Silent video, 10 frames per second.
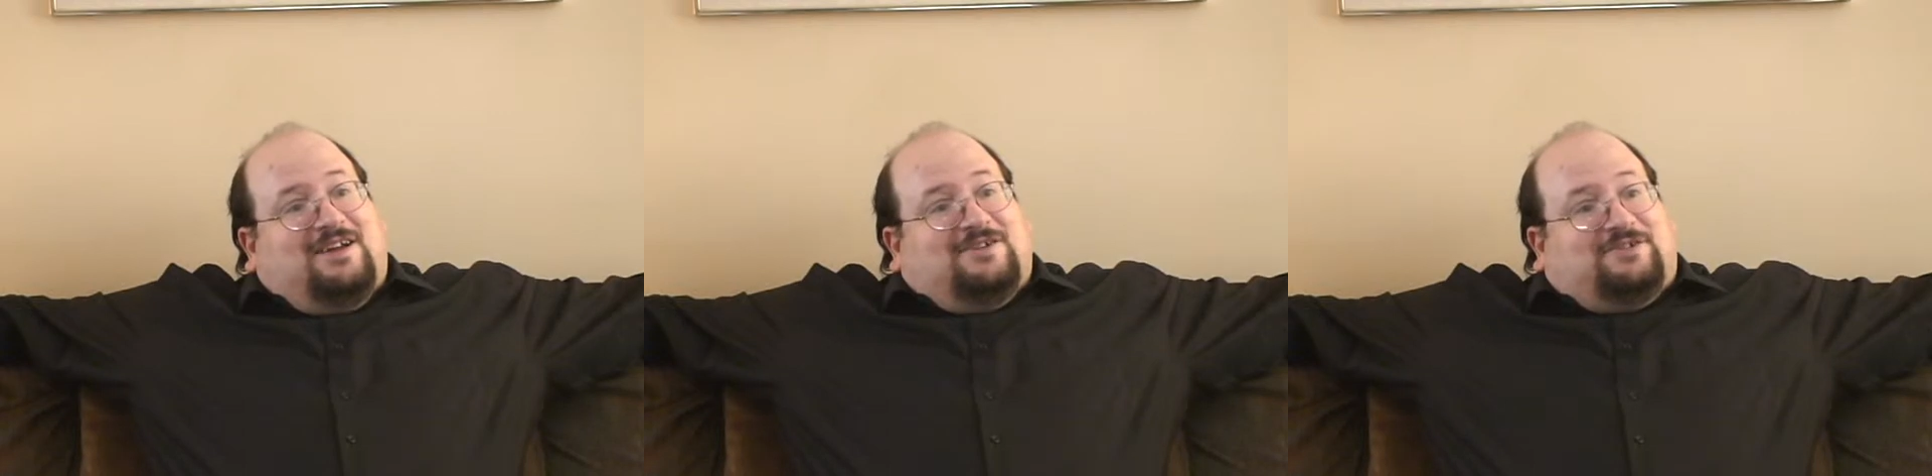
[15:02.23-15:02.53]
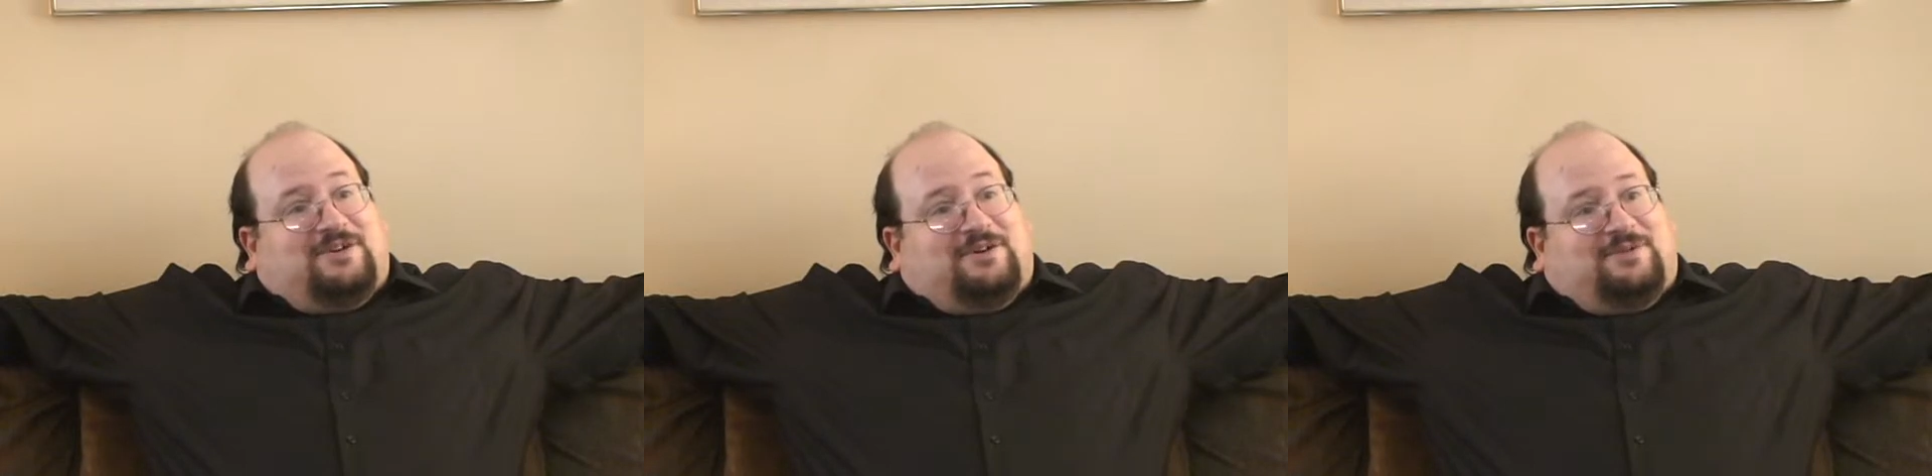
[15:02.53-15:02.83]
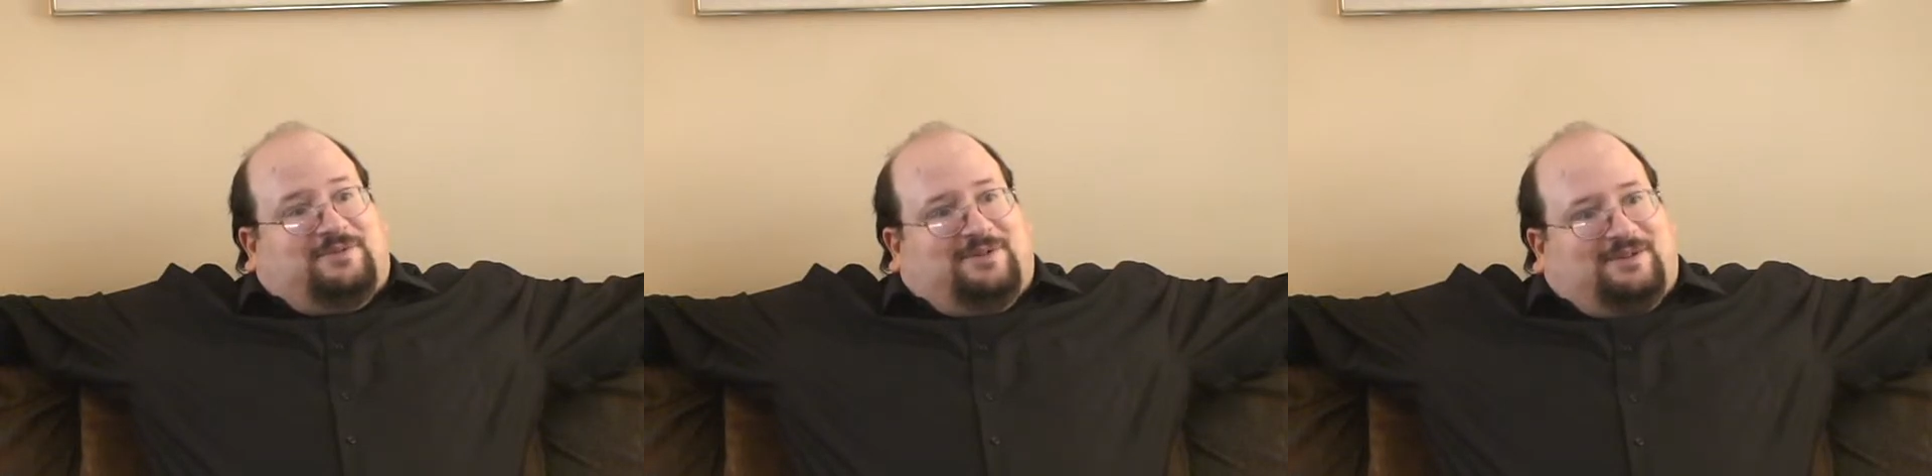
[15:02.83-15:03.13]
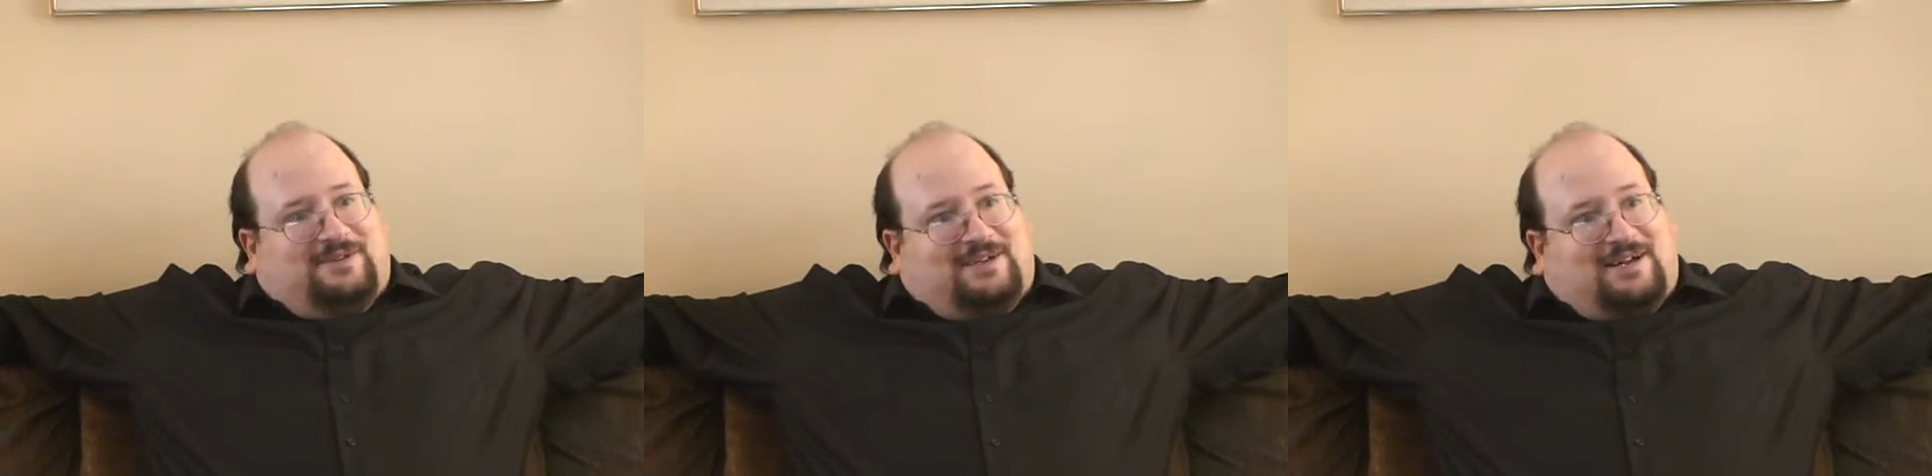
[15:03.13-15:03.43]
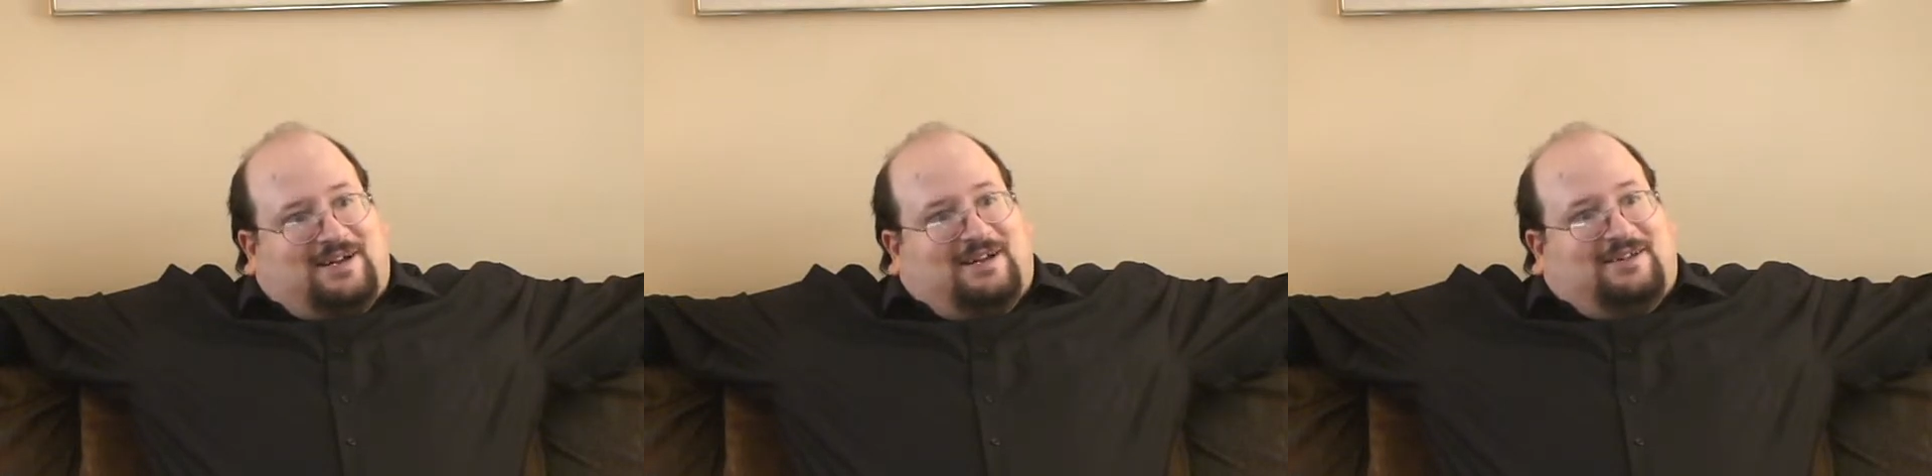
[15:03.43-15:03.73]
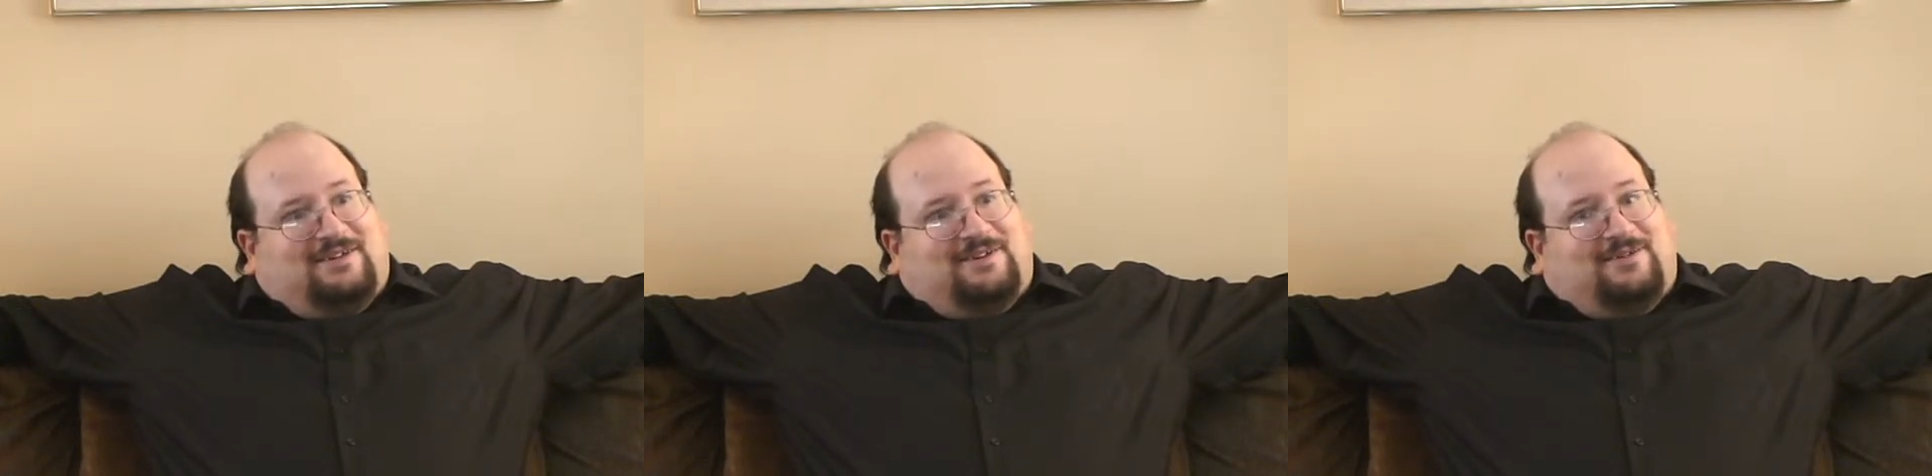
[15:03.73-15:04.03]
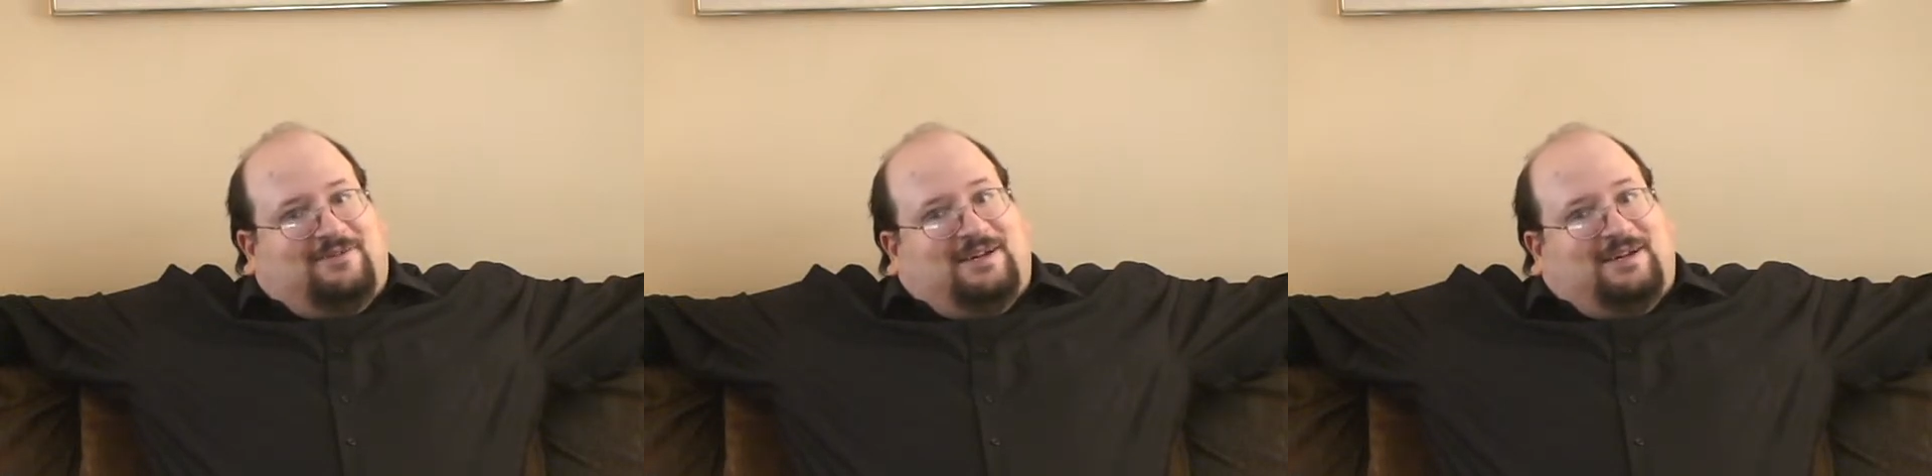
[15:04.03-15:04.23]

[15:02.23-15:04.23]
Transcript: So I had to go